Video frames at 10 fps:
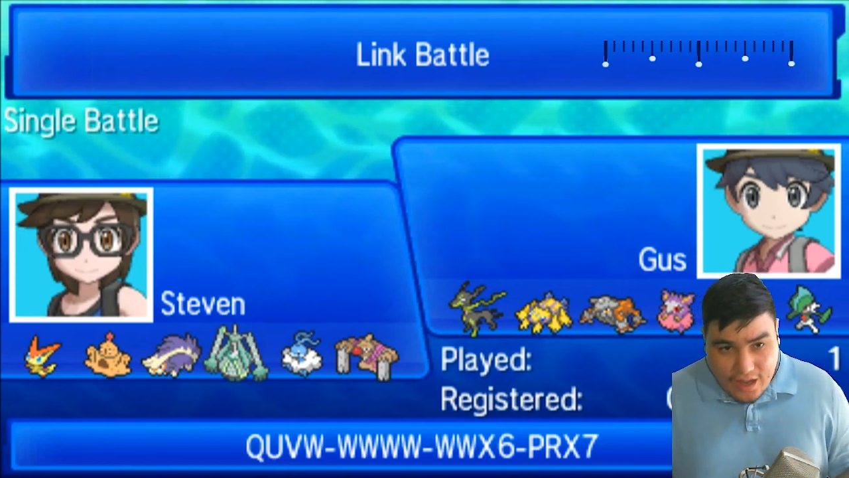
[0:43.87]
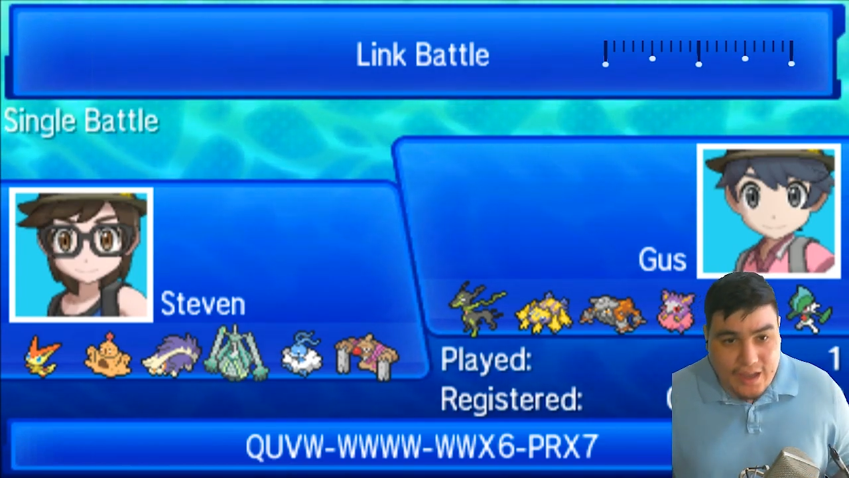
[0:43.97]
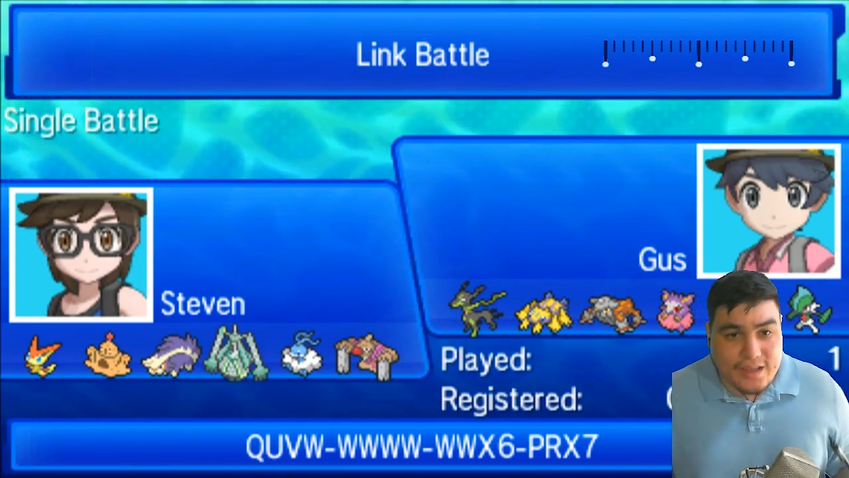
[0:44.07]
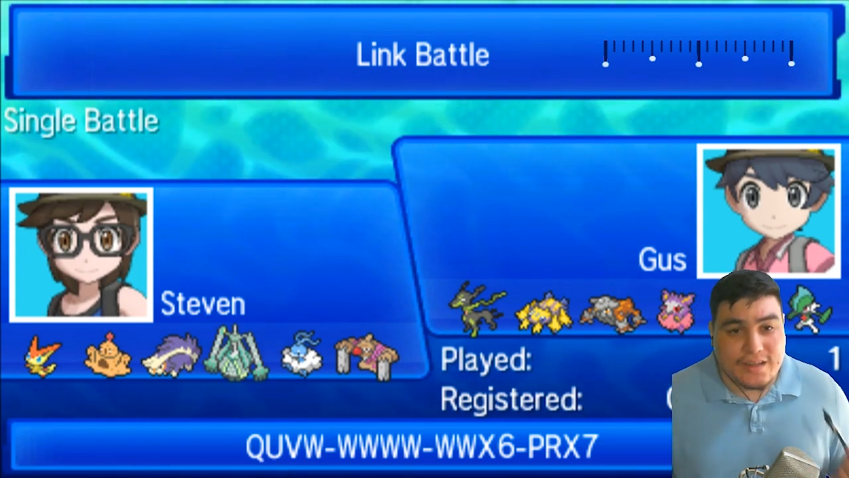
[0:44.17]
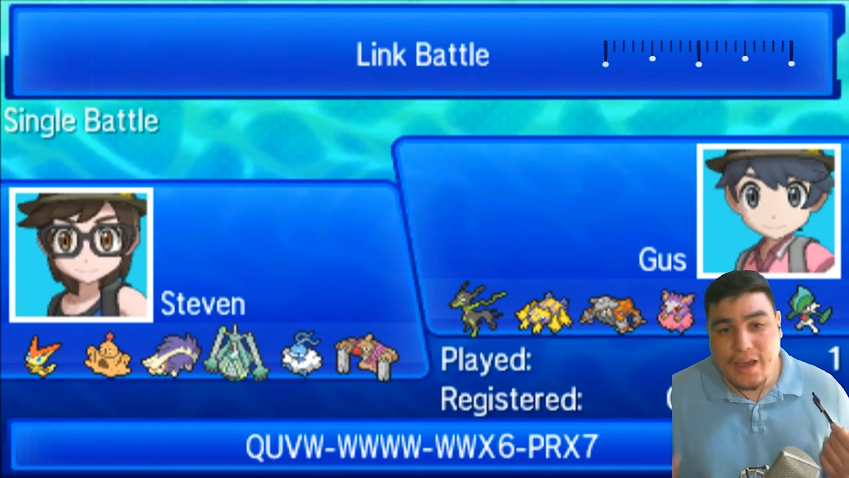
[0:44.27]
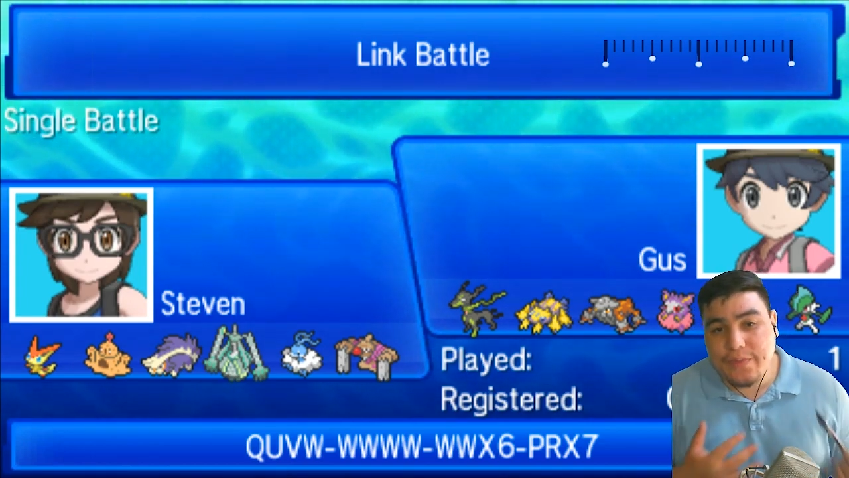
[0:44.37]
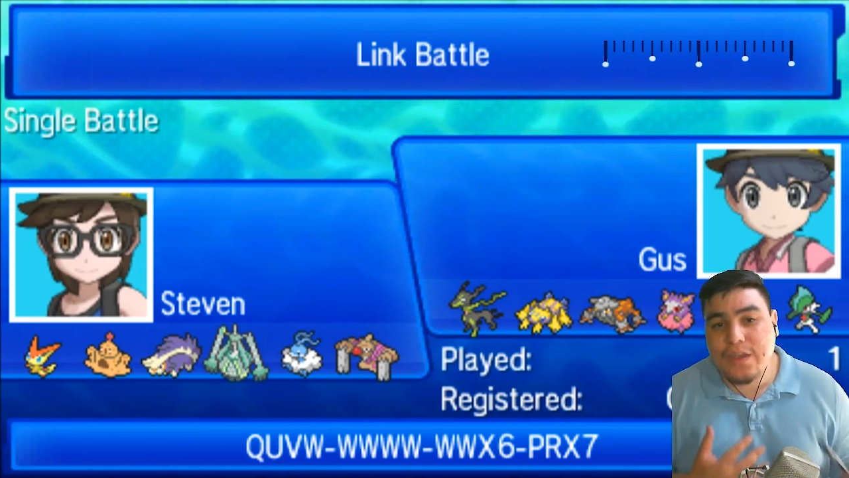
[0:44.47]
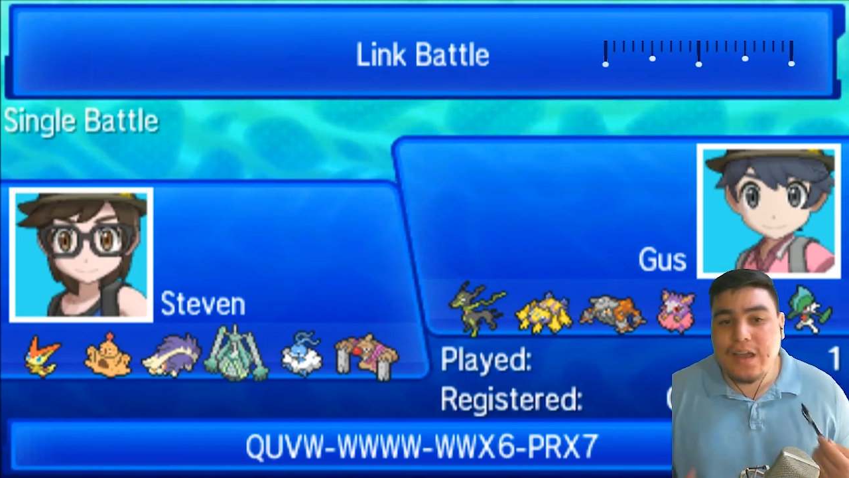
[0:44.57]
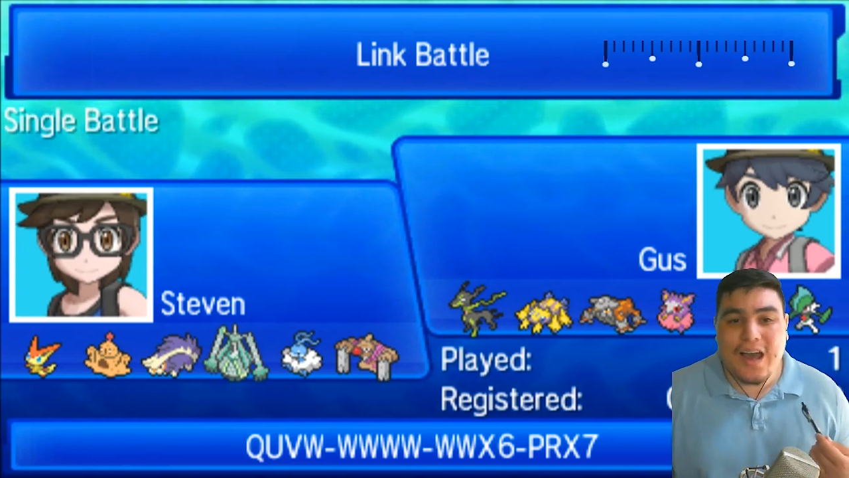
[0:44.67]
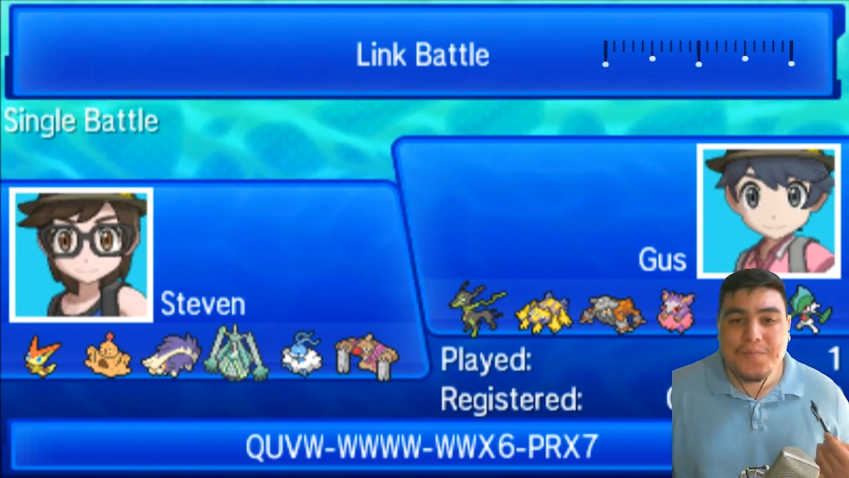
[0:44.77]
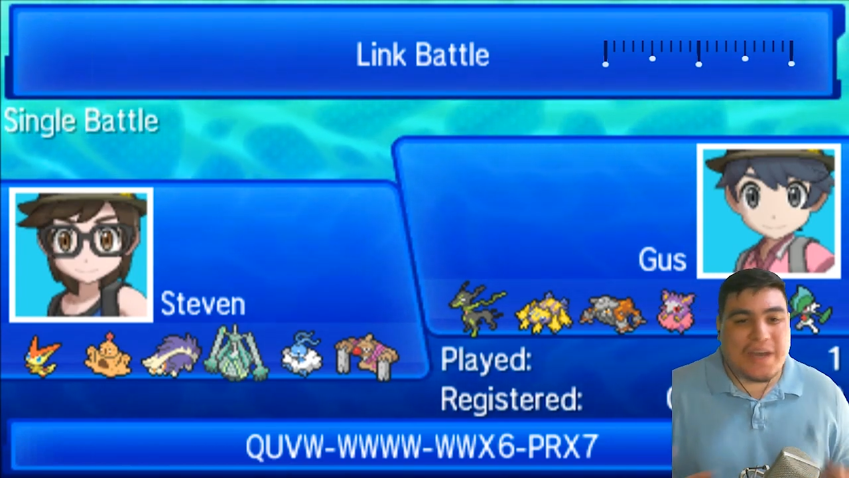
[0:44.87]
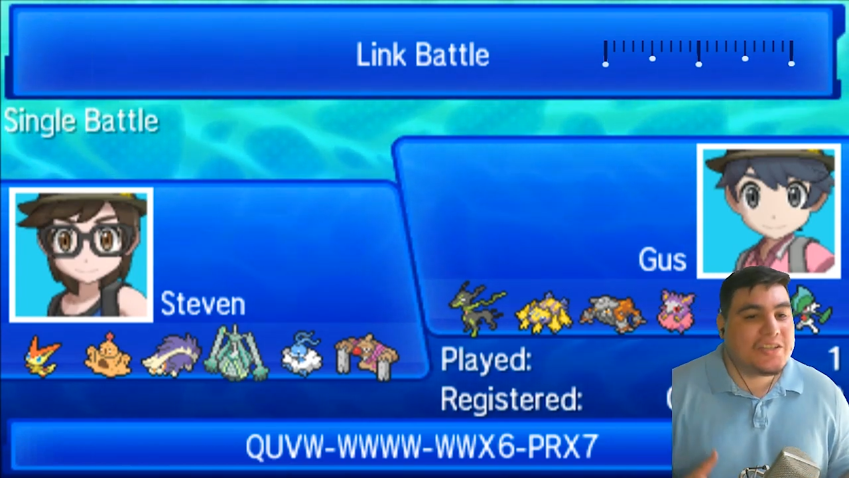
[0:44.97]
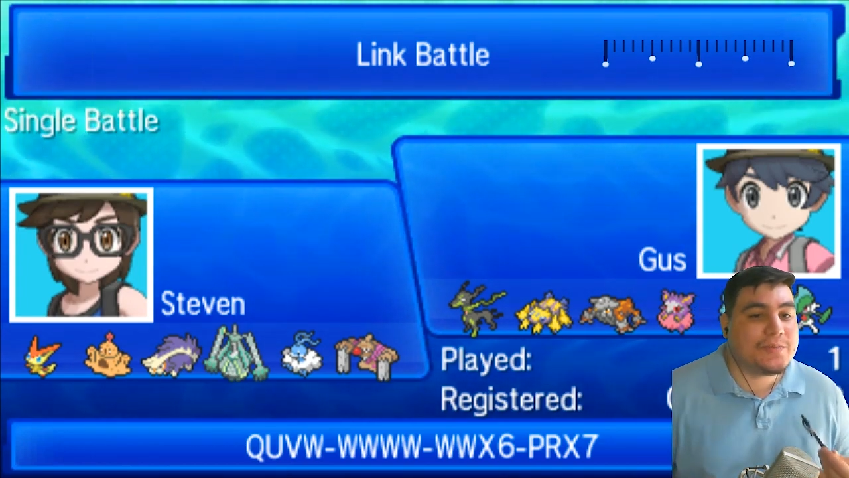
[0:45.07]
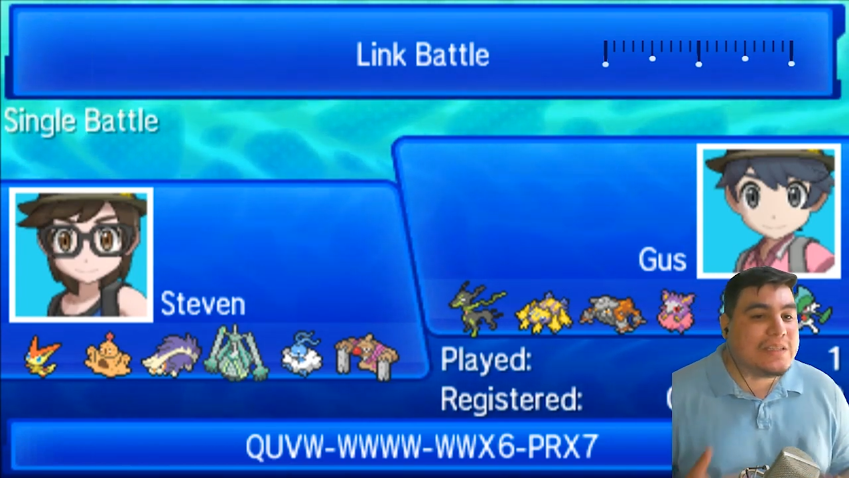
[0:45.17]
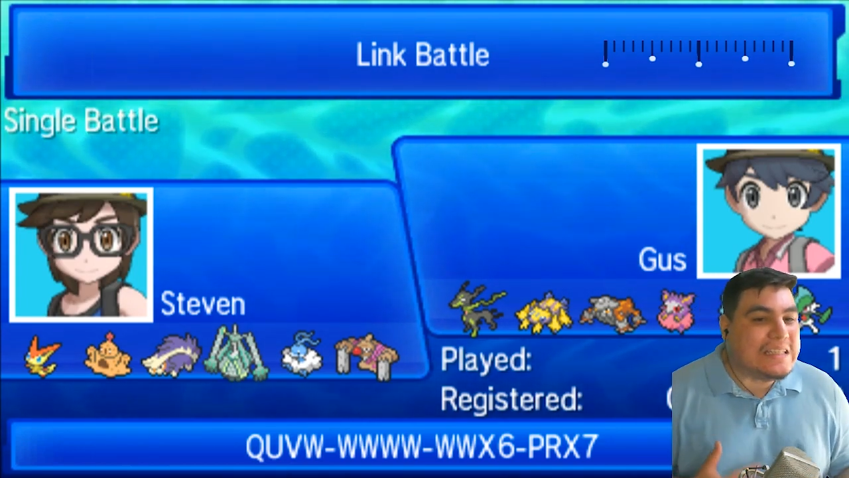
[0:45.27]
and I think I
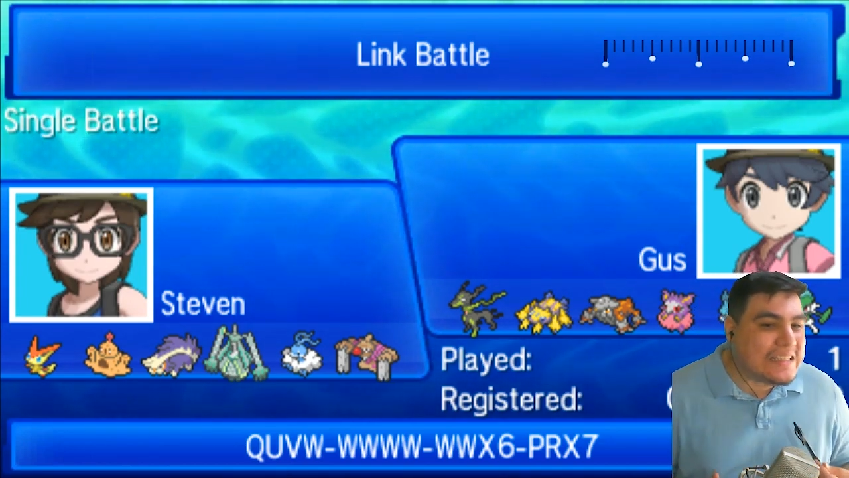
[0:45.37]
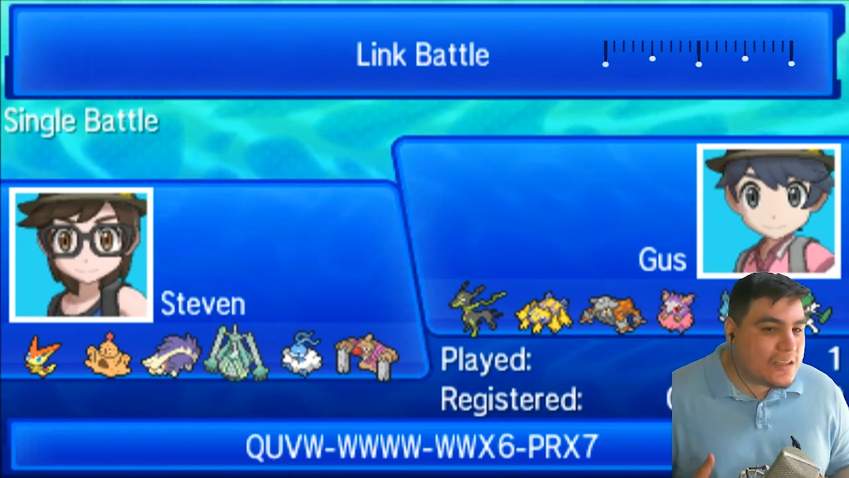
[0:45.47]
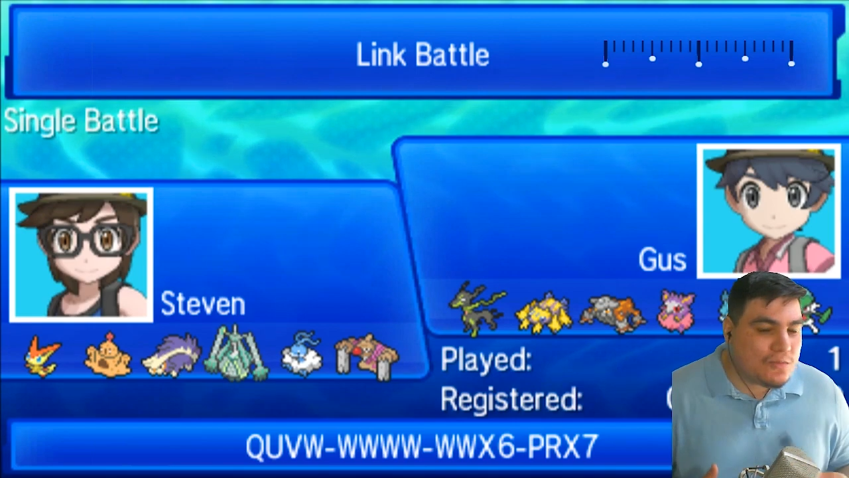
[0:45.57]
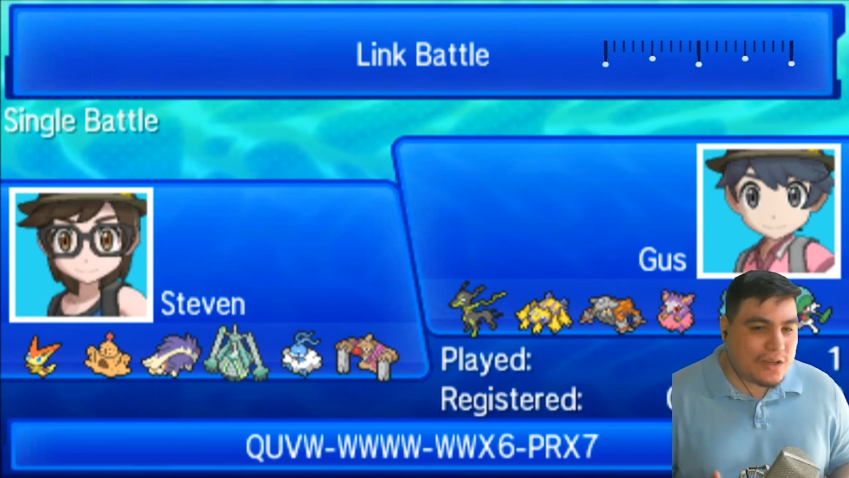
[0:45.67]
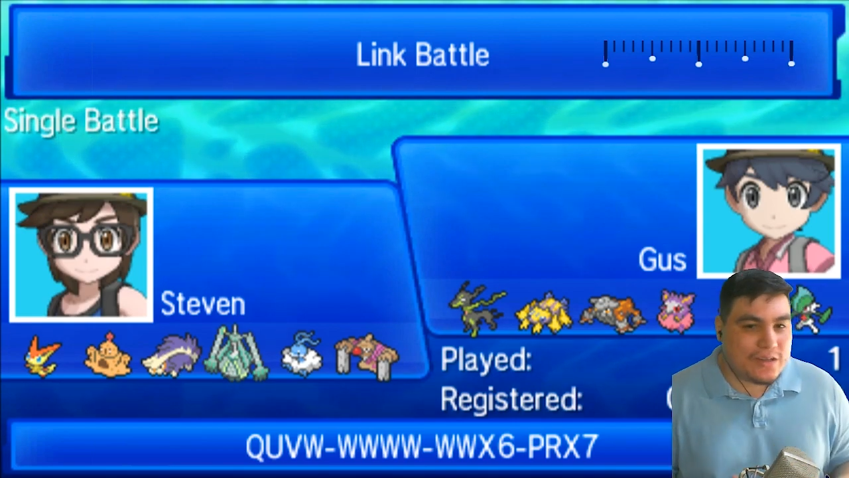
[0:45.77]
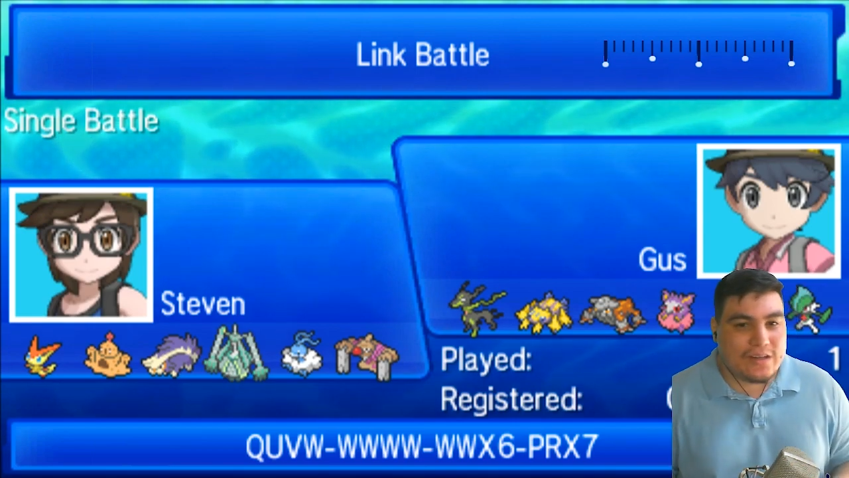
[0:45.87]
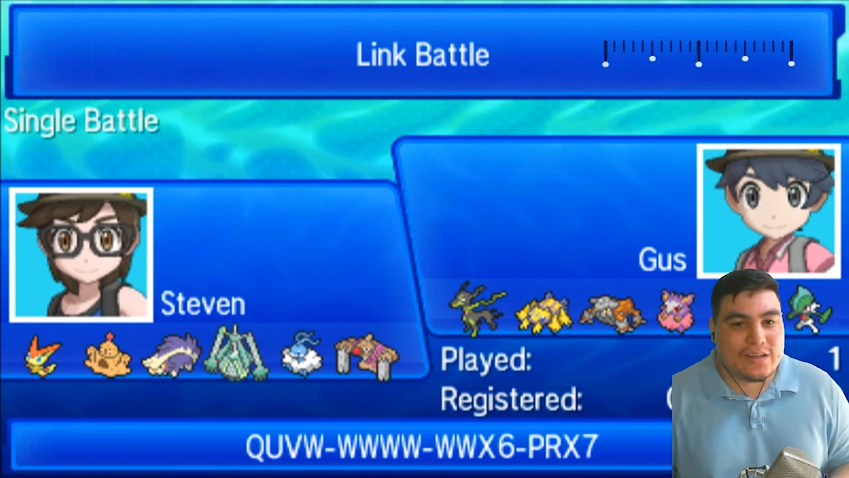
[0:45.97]
match up decently well here.